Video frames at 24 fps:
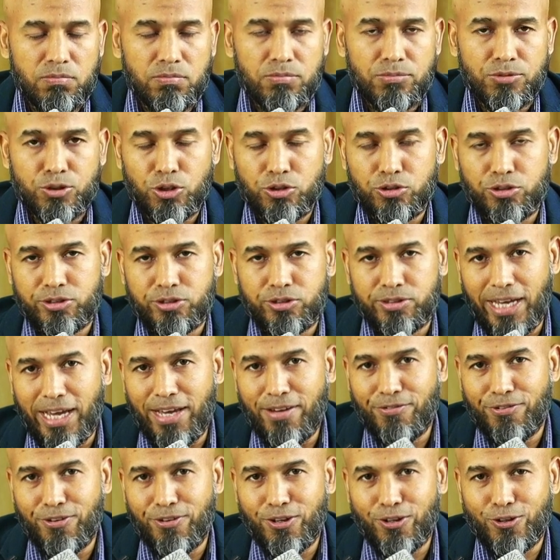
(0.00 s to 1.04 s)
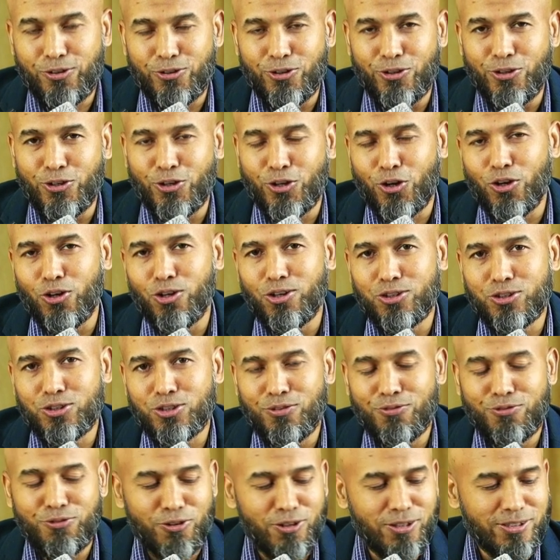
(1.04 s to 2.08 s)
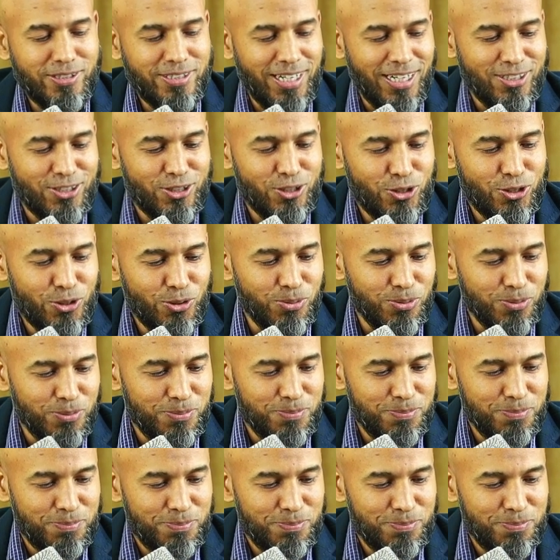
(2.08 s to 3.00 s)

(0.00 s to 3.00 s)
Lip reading: So save your conclusion for task 2.